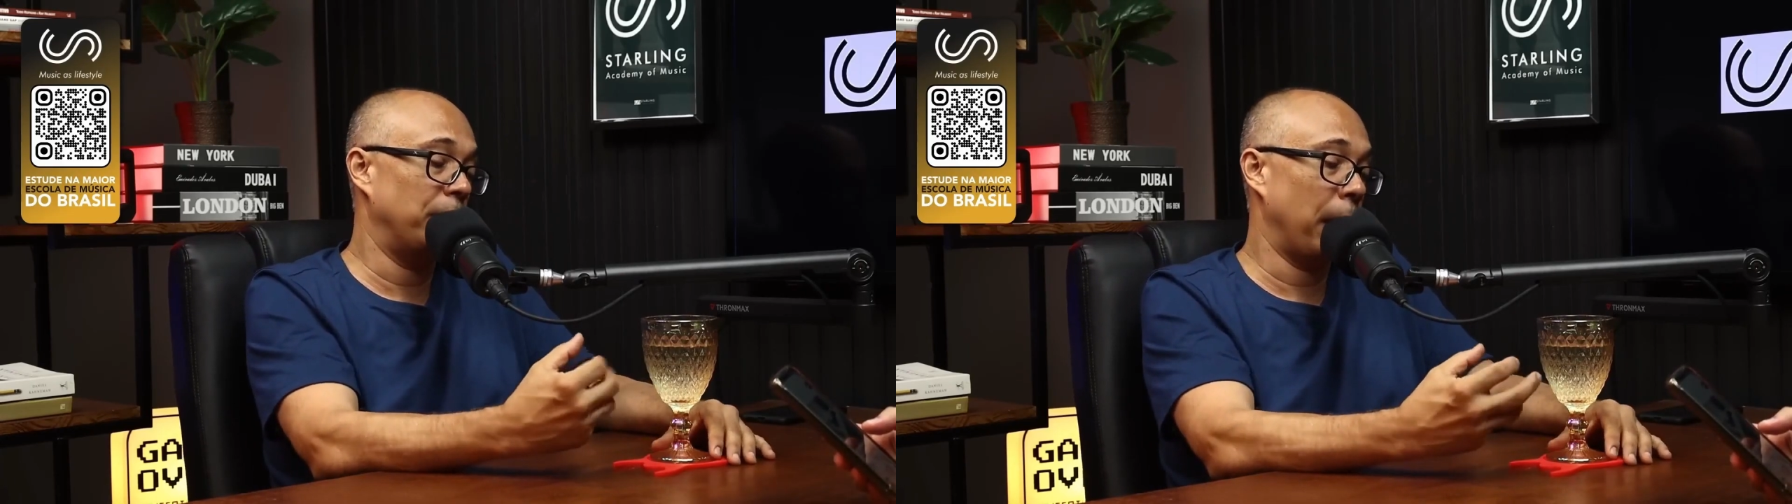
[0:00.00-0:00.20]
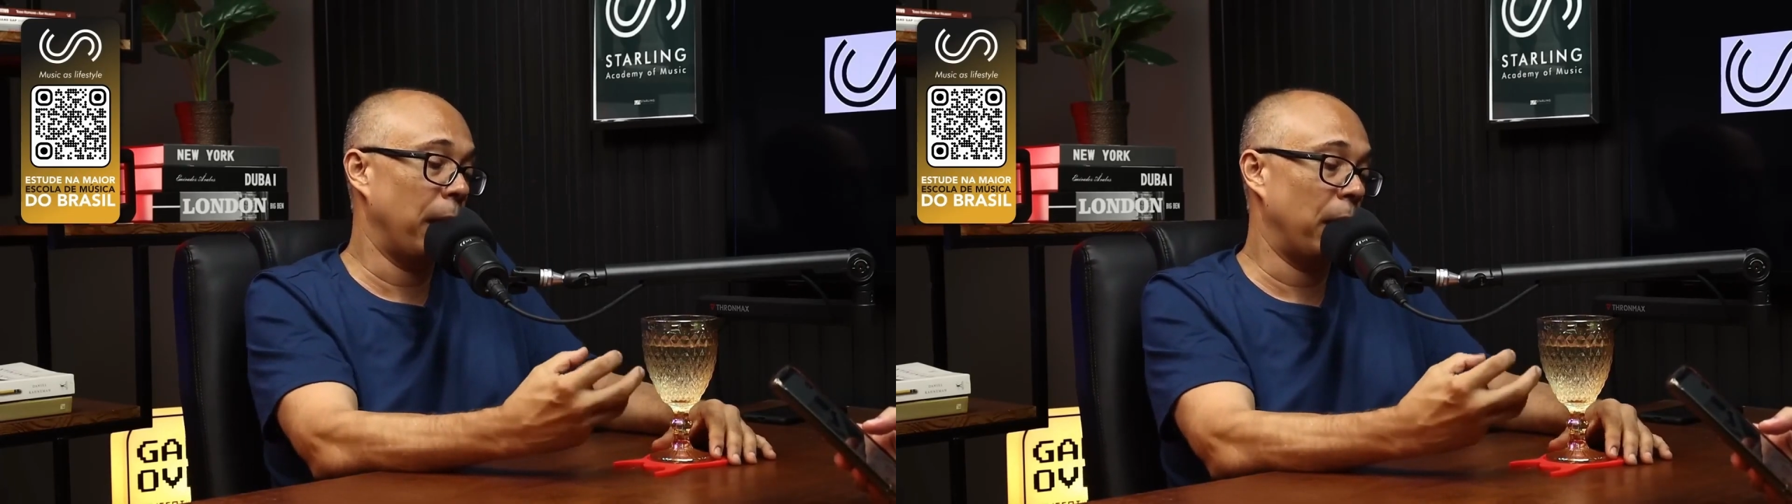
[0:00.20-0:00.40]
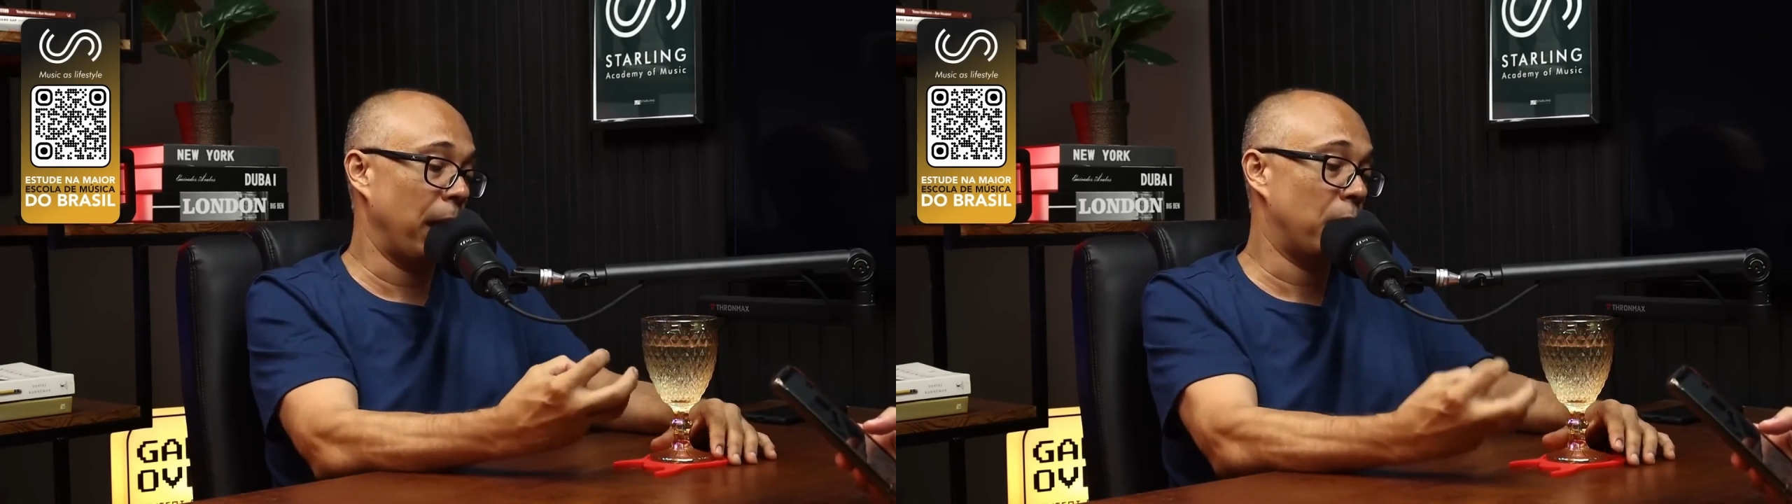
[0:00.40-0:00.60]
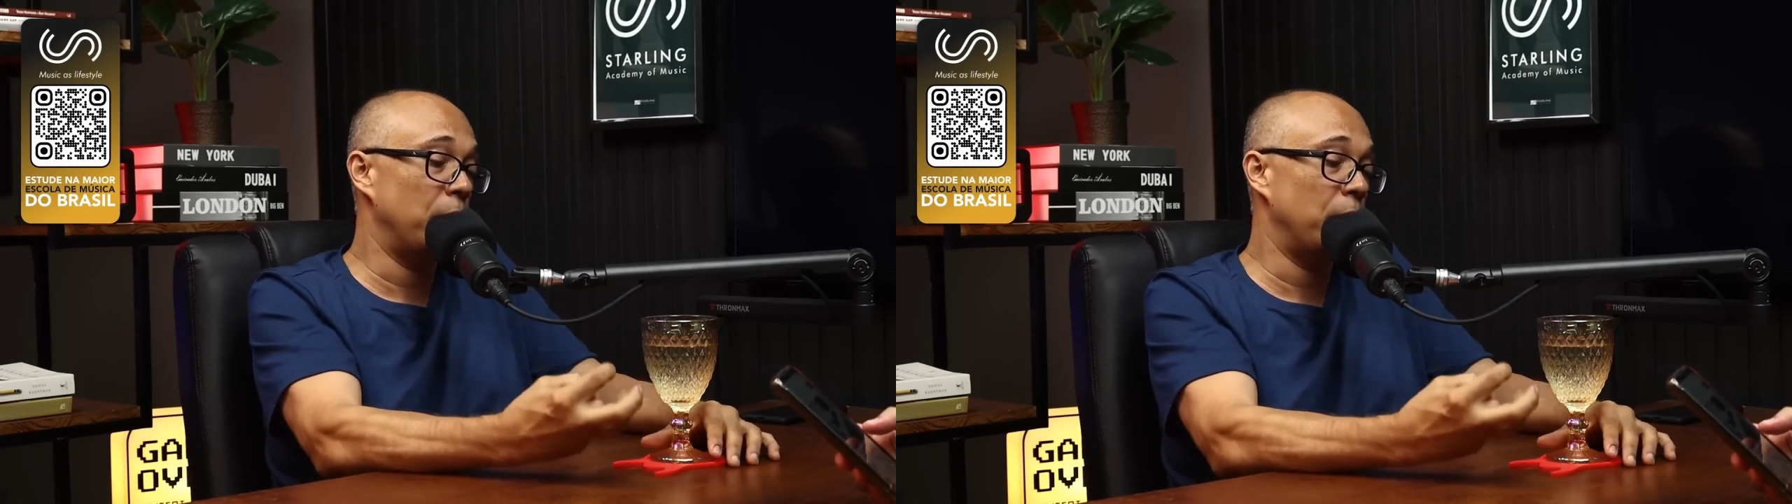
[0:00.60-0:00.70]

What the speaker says: about